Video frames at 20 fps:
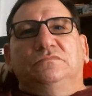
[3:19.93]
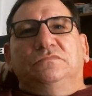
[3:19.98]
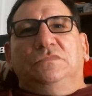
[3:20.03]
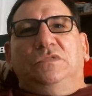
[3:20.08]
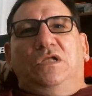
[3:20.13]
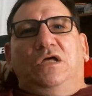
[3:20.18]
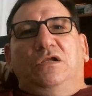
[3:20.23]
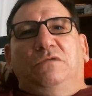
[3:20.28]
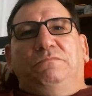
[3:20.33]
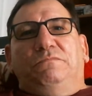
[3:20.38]
a
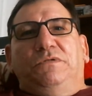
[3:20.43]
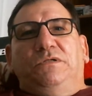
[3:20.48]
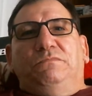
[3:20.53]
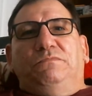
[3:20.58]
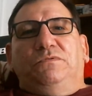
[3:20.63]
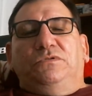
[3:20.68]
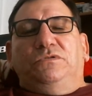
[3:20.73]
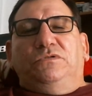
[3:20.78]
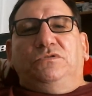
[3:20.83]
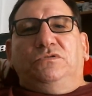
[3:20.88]
lot of
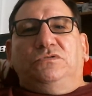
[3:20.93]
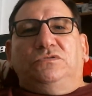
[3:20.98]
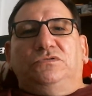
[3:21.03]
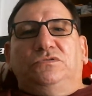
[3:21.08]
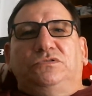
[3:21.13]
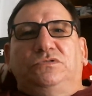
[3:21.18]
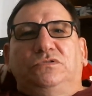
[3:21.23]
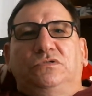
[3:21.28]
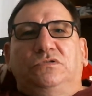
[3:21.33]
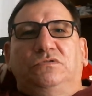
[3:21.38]
people
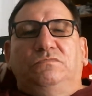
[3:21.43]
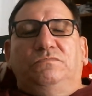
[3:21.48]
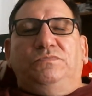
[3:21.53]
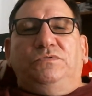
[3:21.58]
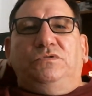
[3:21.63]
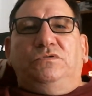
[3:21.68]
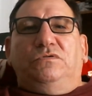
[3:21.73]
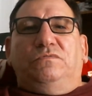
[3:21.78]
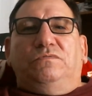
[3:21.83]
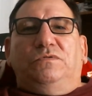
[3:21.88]
use their
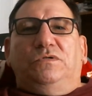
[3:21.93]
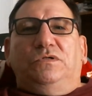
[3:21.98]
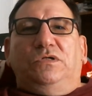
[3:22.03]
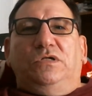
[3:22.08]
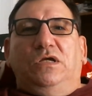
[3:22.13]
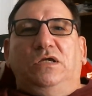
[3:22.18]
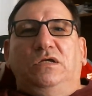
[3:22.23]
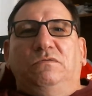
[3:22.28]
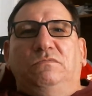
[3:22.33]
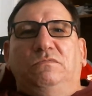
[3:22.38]
computer for
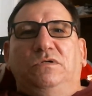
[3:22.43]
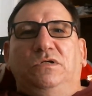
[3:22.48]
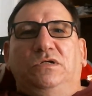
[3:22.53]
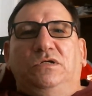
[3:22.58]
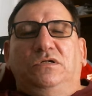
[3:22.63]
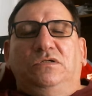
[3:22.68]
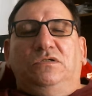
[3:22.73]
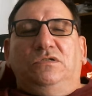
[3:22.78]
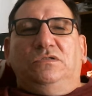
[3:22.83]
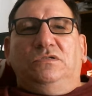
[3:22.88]

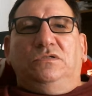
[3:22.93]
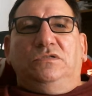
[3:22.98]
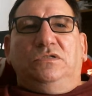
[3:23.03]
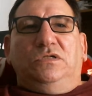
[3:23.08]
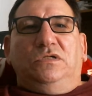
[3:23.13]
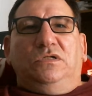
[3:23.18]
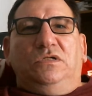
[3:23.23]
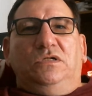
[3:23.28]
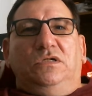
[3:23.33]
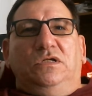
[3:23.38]
gaming,
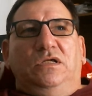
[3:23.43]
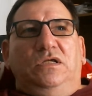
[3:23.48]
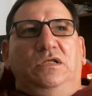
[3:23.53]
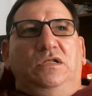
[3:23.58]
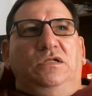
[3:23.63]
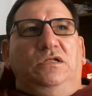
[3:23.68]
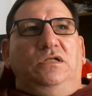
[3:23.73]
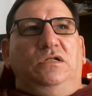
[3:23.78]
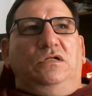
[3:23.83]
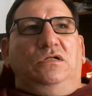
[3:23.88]

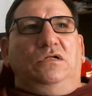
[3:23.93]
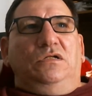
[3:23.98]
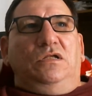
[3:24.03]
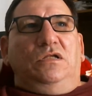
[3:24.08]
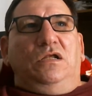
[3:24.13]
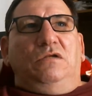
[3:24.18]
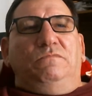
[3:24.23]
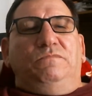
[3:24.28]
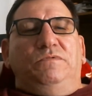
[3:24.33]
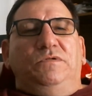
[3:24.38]
and then a
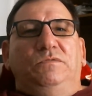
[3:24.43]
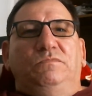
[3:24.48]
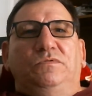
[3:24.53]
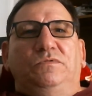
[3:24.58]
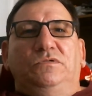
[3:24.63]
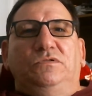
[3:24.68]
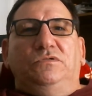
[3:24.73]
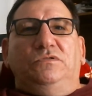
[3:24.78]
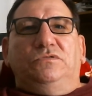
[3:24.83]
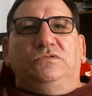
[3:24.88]
lot of
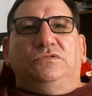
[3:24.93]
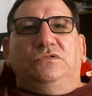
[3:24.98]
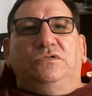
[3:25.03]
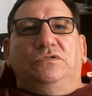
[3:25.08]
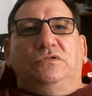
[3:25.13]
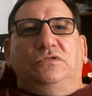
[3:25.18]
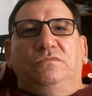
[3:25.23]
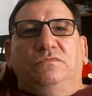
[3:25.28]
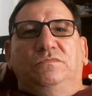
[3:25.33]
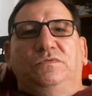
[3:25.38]
people use their
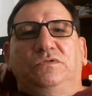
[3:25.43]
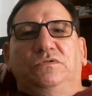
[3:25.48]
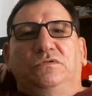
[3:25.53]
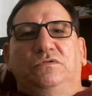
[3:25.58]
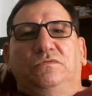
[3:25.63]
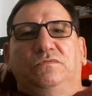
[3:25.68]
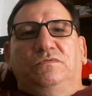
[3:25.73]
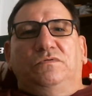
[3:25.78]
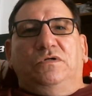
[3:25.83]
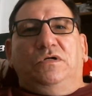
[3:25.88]

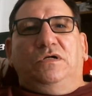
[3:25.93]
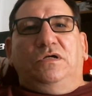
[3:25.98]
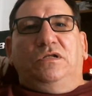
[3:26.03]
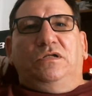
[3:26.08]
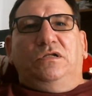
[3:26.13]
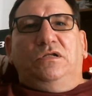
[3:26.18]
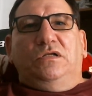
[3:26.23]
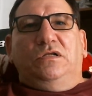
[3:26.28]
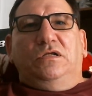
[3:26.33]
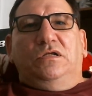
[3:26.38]
computer for
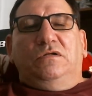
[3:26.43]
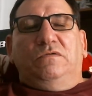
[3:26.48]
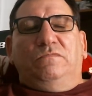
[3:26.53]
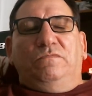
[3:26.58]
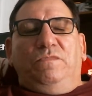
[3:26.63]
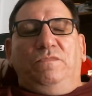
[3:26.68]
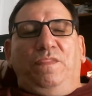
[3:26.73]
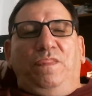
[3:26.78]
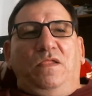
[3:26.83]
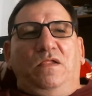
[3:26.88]
editing,
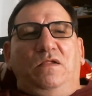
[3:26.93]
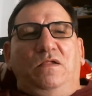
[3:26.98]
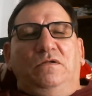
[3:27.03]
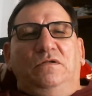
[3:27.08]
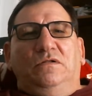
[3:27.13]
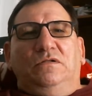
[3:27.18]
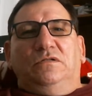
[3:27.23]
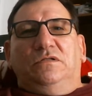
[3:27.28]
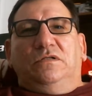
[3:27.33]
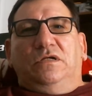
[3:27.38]

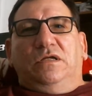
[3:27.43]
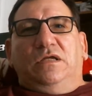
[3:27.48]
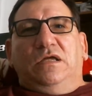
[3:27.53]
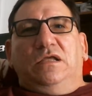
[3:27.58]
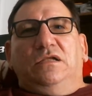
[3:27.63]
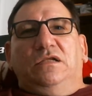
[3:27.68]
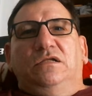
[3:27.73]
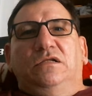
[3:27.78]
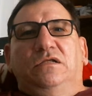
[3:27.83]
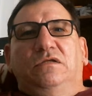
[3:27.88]
like
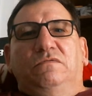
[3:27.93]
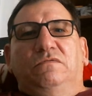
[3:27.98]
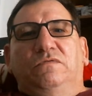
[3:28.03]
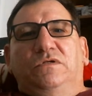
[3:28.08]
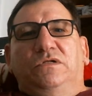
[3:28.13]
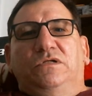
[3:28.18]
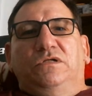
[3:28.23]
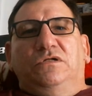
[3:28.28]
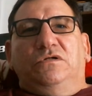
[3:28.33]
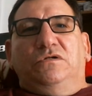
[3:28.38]
editing
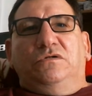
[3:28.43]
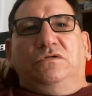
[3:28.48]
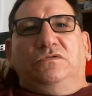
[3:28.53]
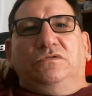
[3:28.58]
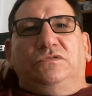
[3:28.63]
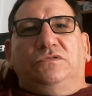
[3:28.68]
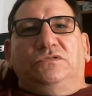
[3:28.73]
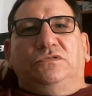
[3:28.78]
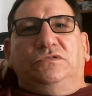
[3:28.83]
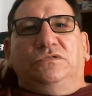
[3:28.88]

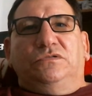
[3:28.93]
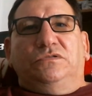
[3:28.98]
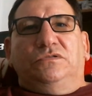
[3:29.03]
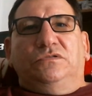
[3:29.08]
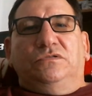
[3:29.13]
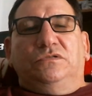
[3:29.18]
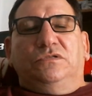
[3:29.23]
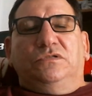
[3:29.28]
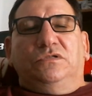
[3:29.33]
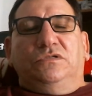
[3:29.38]
videos and
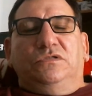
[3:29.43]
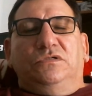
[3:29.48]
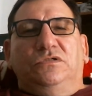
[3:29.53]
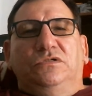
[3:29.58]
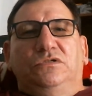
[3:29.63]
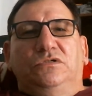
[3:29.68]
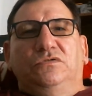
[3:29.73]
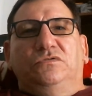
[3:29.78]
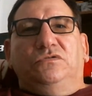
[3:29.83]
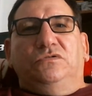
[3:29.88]

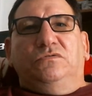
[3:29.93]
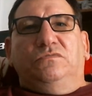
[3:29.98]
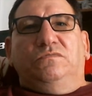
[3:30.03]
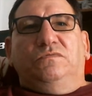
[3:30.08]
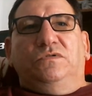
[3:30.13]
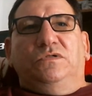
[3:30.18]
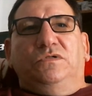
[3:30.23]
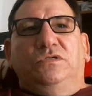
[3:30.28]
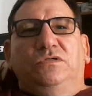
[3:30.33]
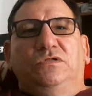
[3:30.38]
YouTube
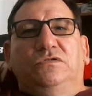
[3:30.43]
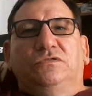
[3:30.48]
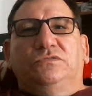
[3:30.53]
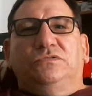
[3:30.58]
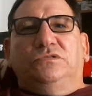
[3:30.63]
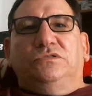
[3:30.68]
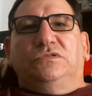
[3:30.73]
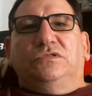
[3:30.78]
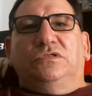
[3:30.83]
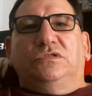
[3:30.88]

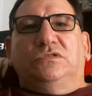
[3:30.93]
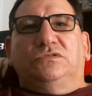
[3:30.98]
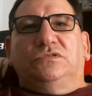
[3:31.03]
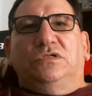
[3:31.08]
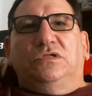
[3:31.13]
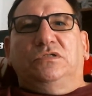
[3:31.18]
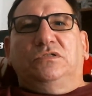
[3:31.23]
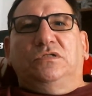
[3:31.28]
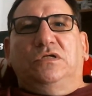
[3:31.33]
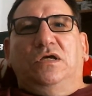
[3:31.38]
videos and things
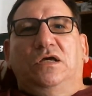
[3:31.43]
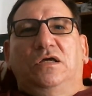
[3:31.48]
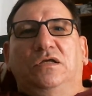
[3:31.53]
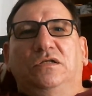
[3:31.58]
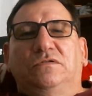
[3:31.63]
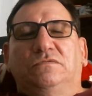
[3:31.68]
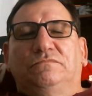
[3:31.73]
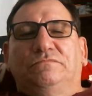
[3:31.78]
like that.